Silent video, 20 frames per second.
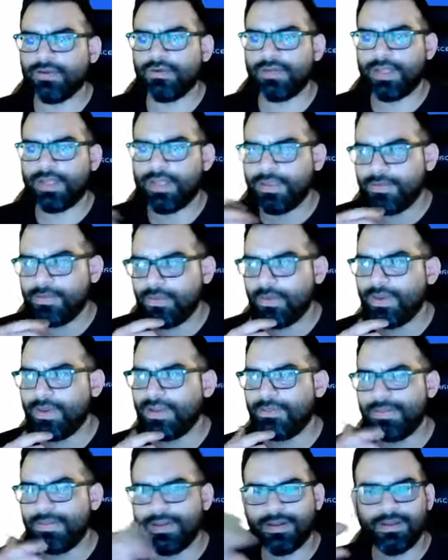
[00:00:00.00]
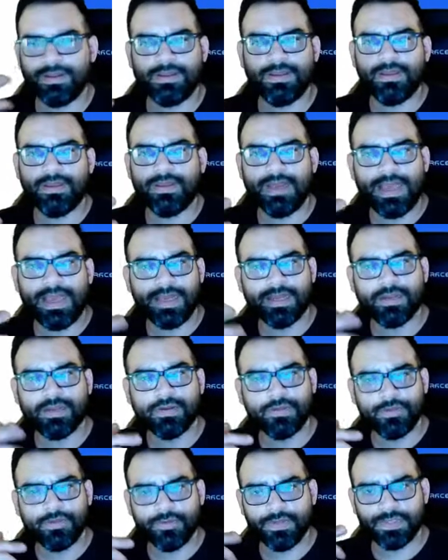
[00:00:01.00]
like, well, wait a minute, I got to go
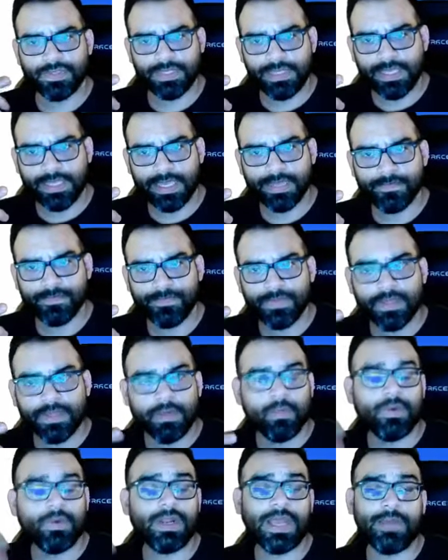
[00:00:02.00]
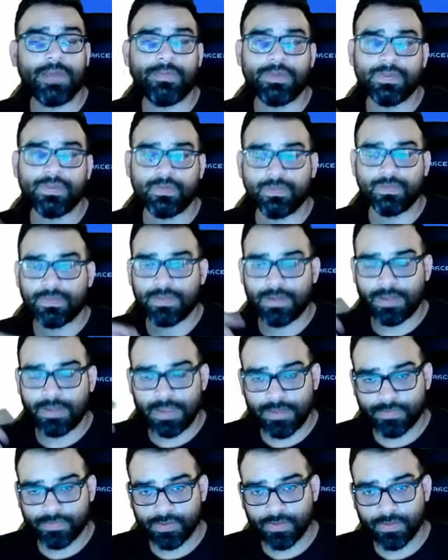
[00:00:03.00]
through this again. What happens
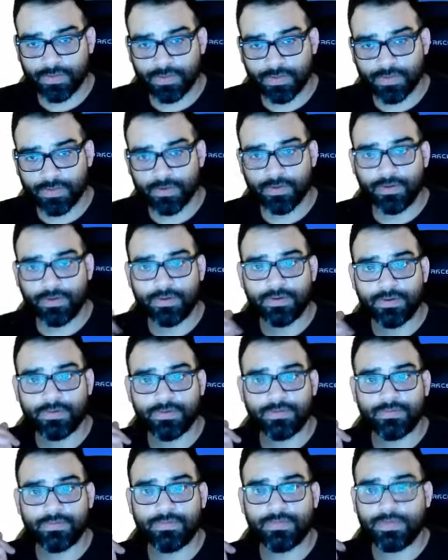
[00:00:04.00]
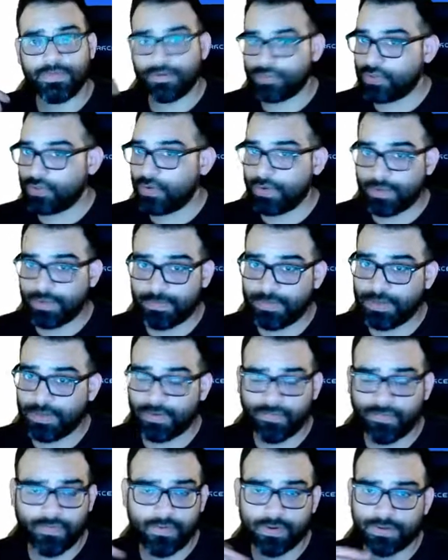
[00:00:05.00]
after the third? There's going to be a
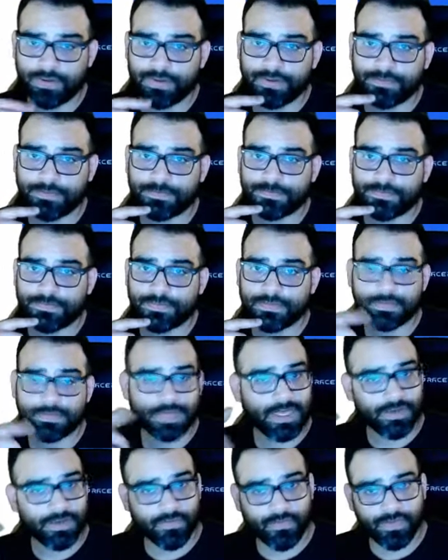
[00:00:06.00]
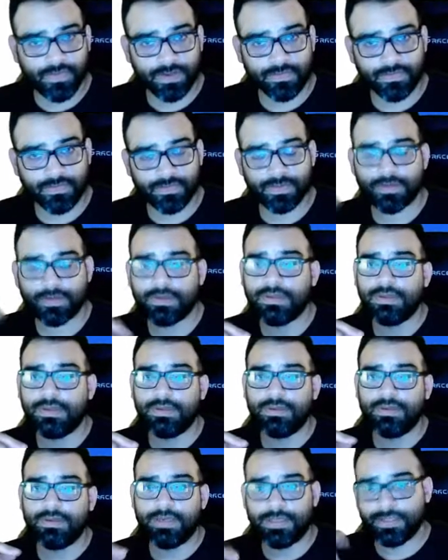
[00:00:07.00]
fourth and a fifth
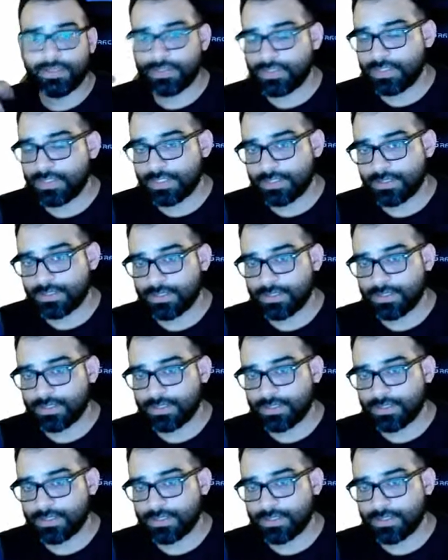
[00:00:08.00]
and a sixth, et